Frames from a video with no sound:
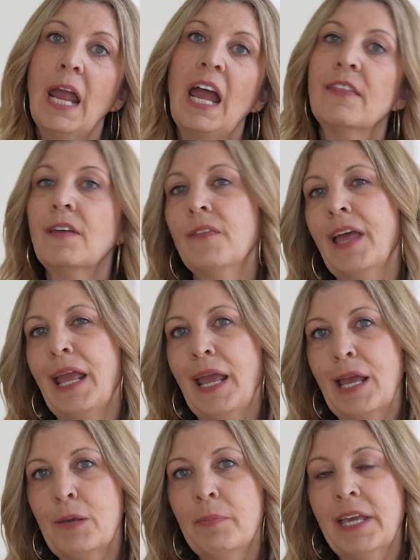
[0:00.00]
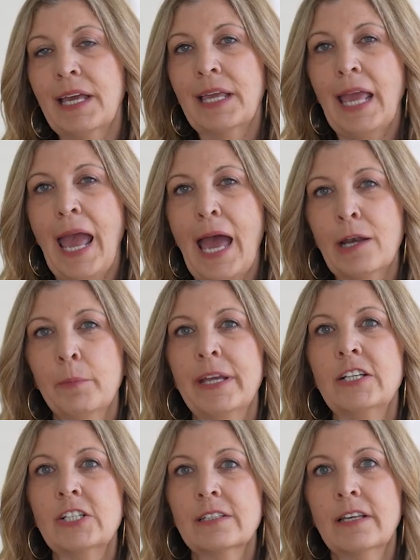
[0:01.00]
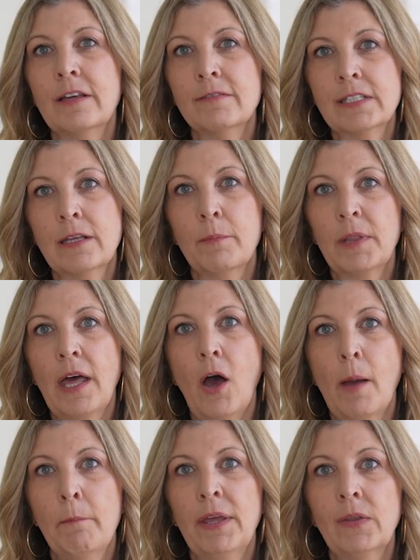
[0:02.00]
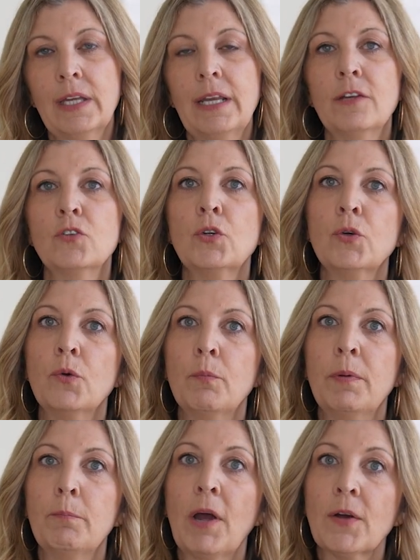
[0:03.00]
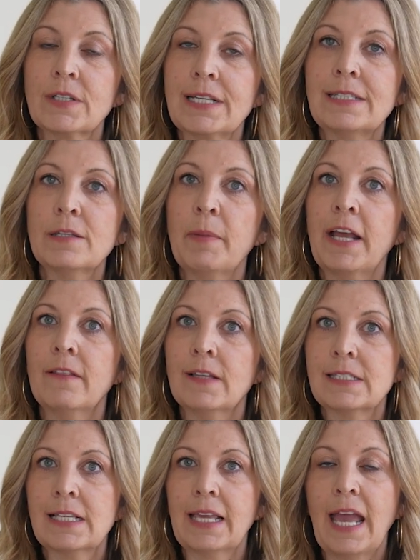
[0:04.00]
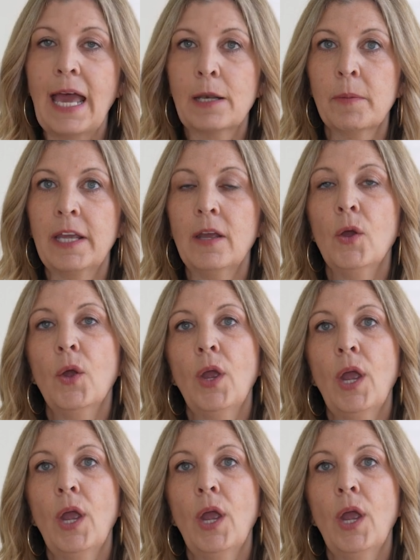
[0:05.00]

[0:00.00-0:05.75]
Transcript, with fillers: And then the AP Academy just gives them the ability to participate in this academy